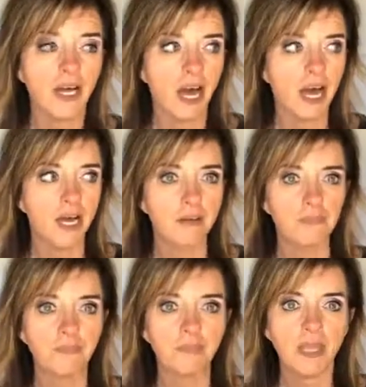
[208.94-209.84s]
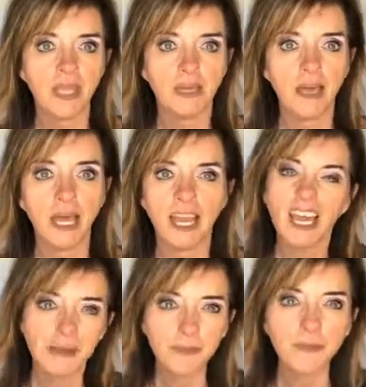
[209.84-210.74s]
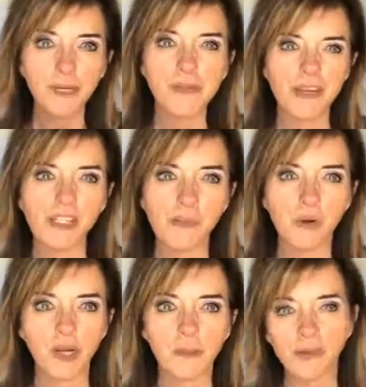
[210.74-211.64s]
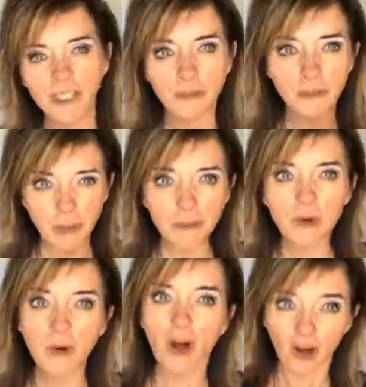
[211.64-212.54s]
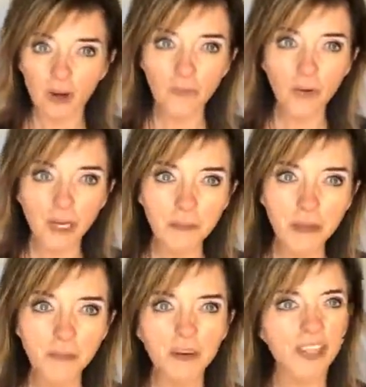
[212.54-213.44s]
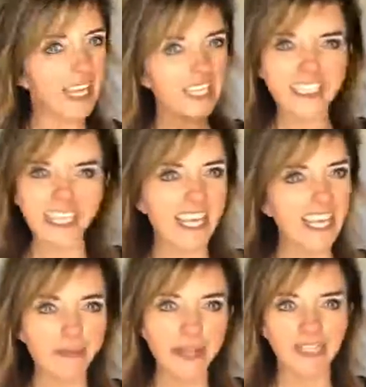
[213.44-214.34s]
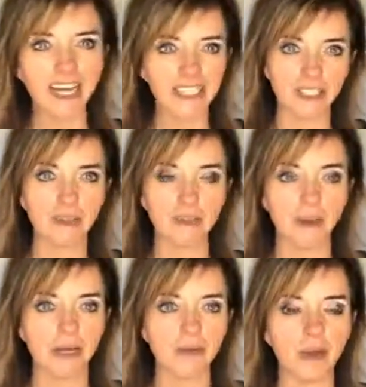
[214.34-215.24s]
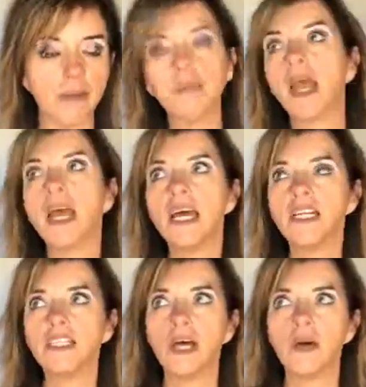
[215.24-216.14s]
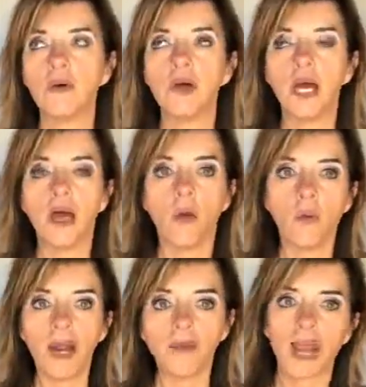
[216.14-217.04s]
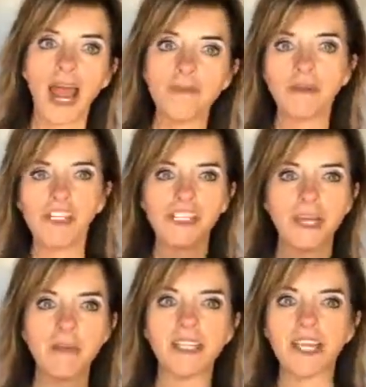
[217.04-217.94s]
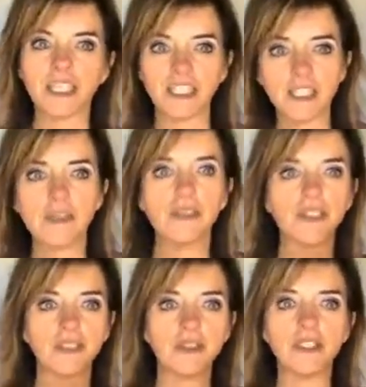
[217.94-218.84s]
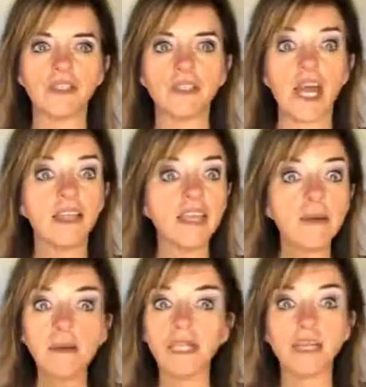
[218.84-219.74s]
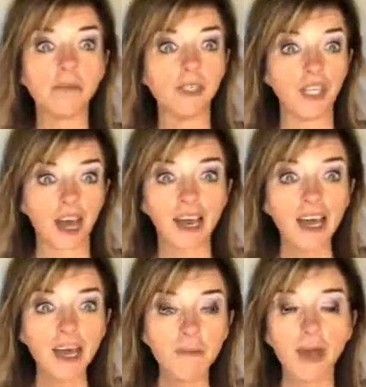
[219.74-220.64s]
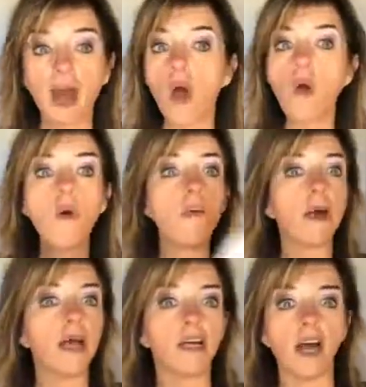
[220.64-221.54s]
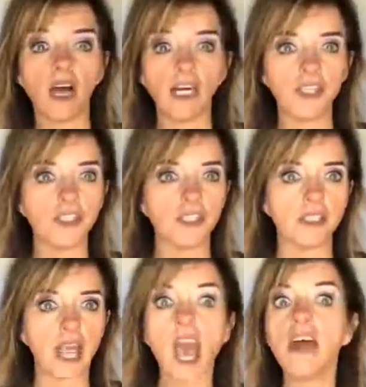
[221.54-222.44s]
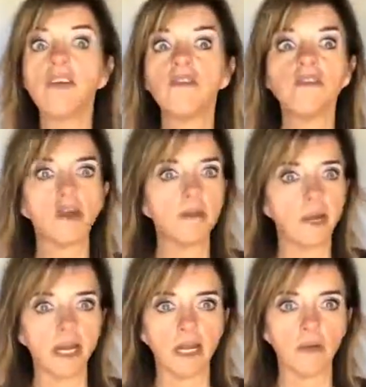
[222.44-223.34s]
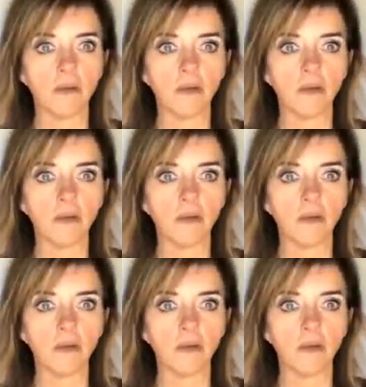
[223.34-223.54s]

And I'm pretty much a morning person, but people who aren't morning people, they keep hitting that snooze button, right? So what would happen is she kept hitting that snooze, and then by the time she got up, oh my gosh, everybody,